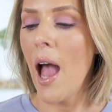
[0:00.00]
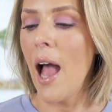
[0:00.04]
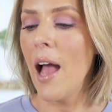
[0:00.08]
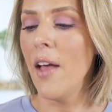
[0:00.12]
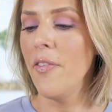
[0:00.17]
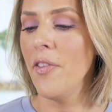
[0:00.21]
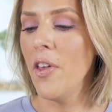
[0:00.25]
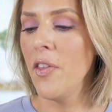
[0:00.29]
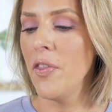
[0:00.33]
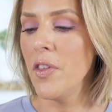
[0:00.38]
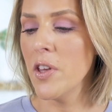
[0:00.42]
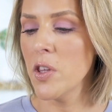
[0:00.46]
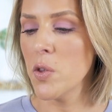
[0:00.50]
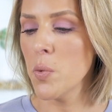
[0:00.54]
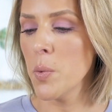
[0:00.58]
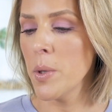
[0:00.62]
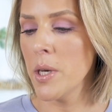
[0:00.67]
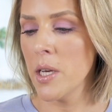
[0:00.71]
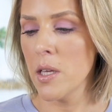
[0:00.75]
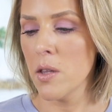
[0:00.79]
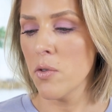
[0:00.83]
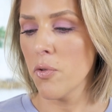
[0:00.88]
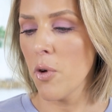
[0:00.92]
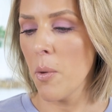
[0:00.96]
And then this
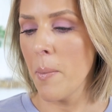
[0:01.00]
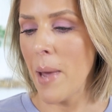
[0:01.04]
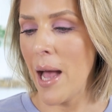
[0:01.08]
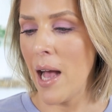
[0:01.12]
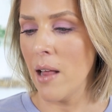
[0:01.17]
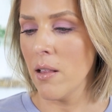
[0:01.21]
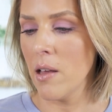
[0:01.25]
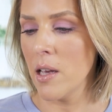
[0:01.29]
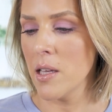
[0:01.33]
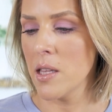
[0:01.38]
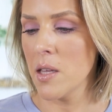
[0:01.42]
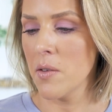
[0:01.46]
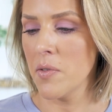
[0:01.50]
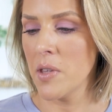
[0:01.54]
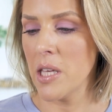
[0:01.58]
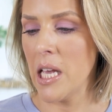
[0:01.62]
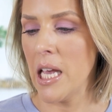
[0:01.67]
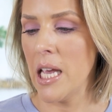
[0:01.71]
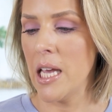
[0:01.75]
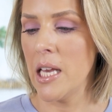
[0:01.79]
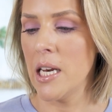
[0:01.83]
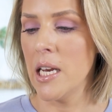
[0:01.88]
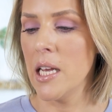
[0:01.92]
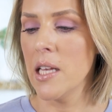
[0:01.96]
one is from Allies of
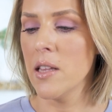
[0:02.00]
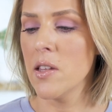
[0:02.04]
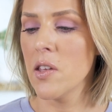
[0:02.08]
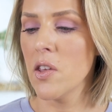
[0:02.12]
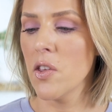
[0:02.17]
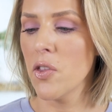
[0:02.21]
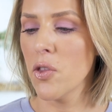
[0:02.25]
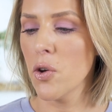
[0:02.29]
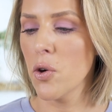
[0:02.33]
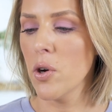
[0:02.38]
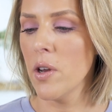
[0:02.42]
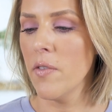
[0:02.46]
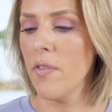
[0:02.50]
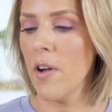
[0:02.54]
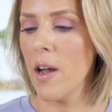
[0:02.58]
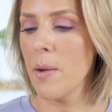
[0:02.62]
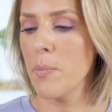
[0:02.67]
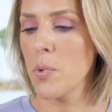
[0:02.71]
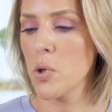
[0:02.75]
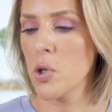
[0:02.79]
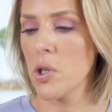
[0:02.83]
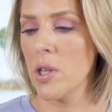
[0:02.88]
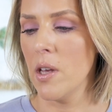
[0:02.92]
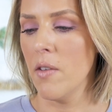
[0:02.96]
Skin. It's the
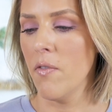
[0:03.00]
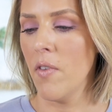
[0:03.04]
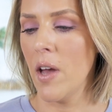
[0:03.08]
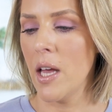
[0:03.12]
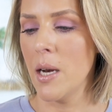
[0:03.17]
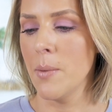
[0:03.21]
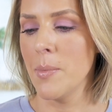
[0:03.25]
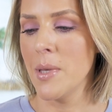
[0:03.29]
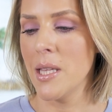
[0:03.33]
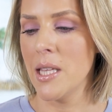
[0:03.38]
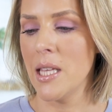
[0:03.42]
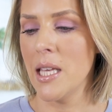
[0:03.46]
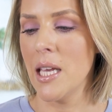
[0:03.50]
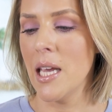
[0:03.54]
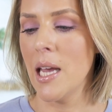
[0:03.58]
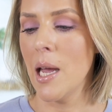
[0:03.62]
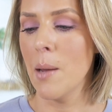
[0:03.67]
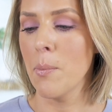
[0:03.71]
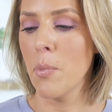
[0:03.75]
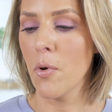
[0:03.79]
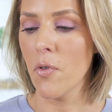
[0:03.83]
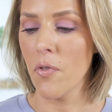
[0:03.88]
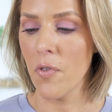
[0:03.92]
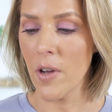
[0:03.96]
35% vitamin C
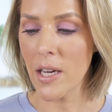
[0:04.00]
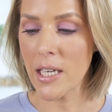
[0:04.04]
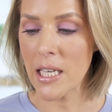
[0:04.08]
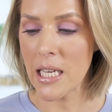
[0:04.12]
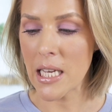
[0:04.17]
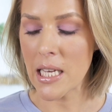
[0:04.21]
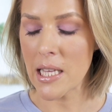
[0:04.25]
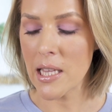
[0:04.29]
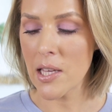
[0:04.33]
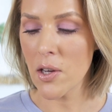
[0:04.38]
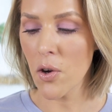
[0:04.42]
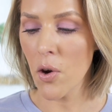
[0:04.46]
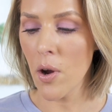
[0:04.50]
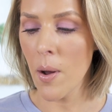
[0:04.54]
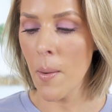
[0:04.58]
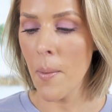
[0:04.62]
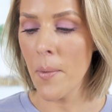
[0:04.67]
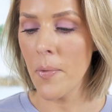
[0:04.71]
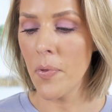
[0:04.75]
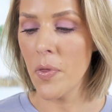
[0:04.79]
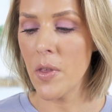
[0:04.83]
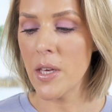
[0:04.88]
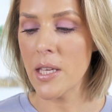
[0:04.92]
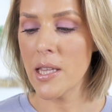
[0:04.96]
and perfecting
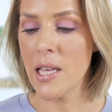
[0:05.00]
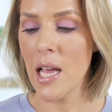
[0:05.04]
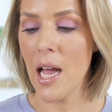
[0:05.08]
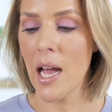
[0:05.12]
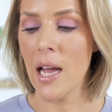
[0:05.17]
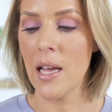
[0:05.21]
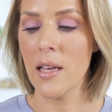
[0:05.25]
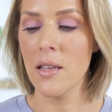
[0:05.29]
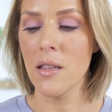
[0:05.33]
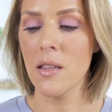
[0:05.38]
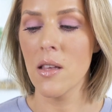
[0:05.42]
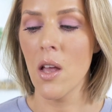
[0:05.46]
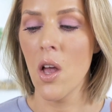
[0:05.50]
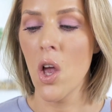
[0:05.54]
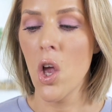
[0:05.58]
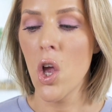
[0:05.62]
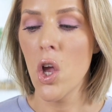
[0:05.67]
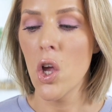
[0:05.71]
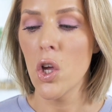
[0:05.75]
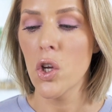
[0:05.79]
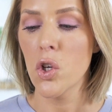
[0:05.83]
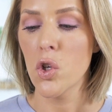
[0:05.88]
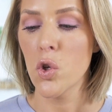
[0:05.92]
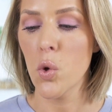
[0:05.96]
serum. This has
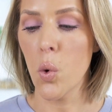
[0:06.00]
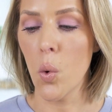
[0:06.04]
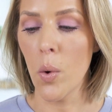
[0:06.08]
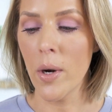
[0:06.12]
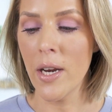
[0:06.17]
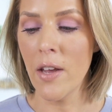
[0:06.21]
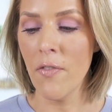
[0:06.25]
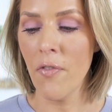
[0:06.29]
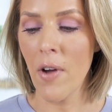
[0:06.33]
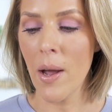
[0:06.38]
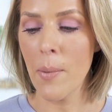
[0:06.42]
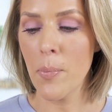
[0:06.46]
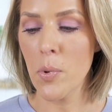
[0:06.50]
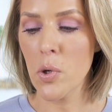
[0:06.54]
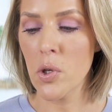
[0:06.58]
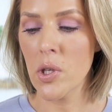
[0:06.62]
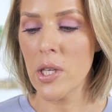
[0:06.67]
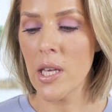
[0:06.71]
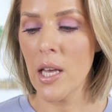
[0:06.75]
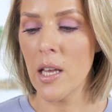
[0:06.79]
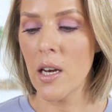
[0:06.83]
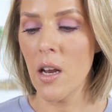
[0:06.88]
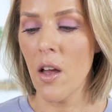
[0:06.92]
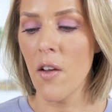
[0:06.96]

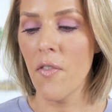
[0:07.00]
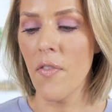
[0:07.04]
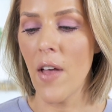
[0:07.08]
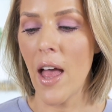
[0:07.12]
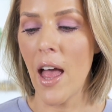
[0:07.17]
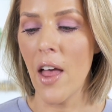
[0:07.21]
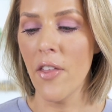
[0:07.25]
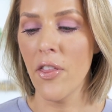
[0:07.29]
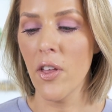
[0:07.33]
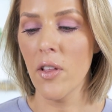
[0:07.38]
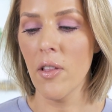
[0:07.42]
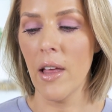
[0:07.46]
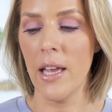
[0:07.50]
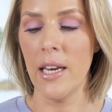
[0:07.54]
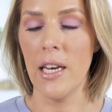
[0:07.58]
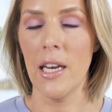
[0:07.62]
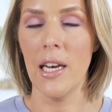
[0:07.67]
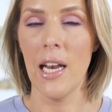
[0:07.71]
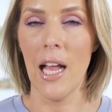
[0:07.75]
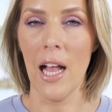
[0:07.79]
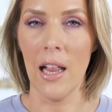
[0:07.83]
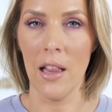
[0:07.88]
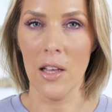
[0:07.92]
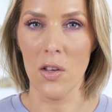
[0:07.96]
25% of
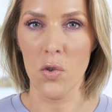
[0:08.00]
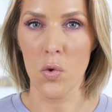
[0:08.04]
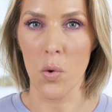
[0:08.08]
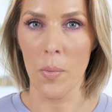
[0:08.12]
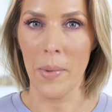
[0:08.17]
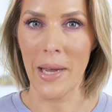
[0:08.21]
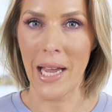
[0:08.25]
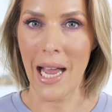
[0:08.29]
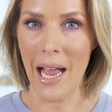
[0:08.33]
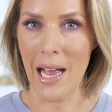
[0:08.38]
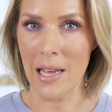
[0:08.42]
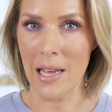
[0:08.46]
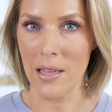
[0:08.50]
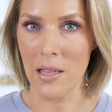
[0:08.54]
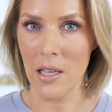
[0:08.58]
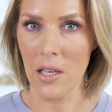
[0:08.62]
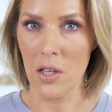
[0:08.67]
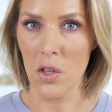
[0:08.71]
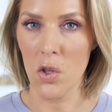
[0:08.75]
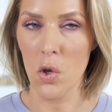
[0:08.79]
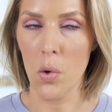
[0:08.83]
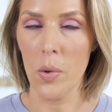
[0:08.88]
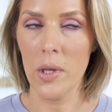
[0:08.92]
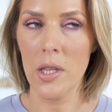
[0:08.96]
ethylated L-exorbic
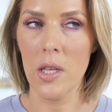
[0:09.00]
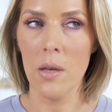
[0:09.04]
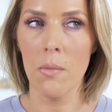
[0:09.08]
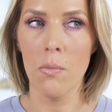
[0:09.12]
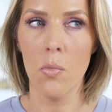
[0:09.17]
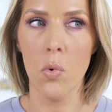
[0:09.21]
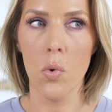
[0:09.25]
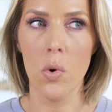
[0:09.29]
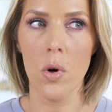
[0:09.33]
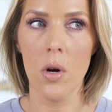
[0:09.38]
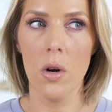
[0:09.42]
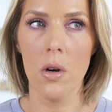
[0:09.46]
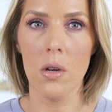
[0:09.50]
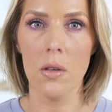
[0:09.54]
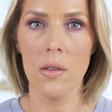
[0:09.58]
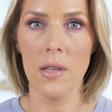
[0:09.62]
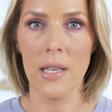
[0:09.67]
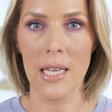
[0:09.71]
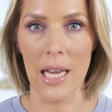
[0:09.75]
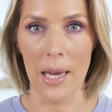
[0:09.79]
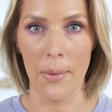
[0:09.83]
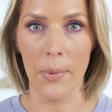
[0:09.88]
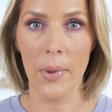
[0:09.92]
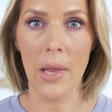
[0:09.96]
acid. So it's a more
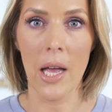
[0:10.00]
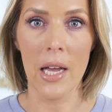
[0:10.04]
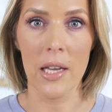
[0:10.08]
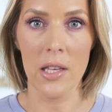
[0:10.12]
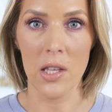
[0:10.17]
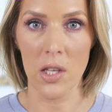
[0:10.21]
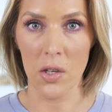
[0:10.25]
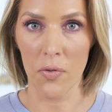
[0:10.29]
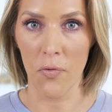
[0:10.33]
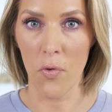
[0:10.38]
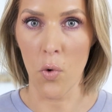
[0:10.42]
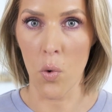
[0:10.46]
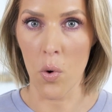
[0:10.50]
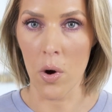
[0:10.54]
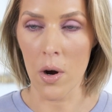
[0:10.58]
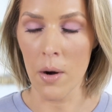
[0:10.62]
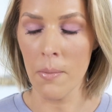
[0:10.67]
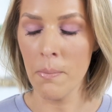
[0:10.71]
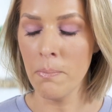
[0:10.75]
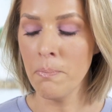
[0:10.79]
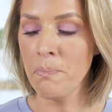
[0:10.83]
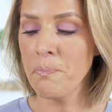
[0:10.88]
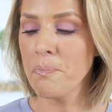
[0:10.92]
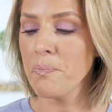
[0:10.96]
stabilized
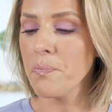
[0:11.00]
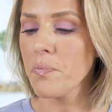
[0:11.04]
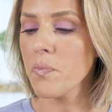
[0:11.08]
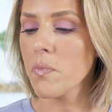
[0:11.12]
form.